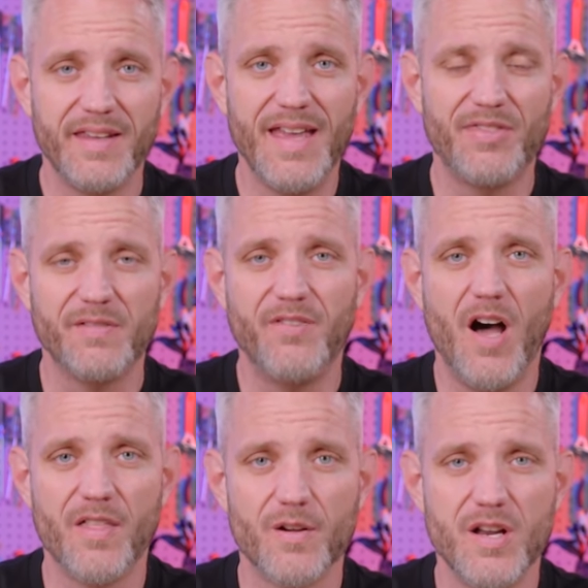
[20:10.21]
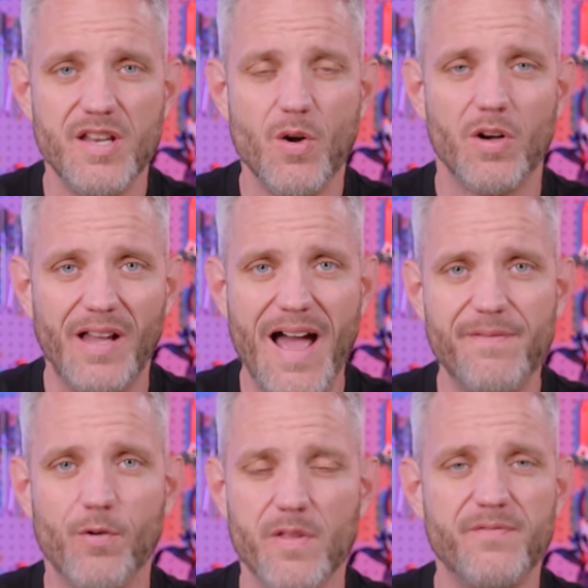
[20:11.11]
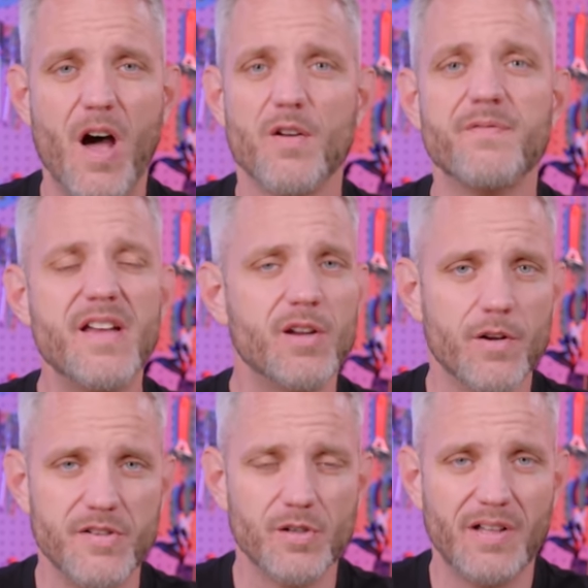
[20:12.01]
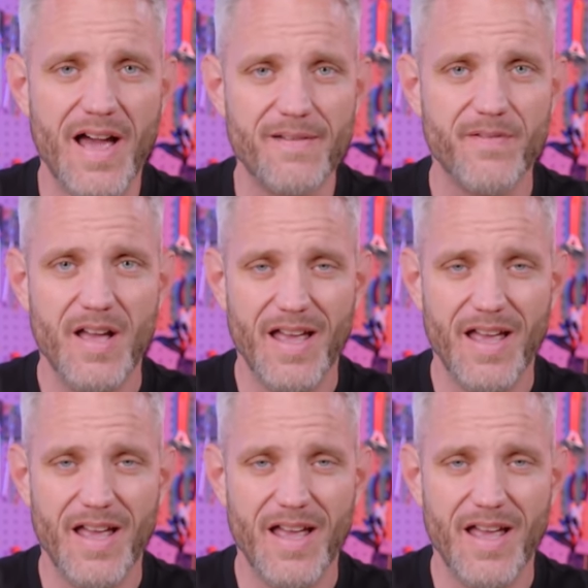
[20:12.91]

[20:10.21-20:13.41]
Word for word: Get the father in your life or the father figure in your life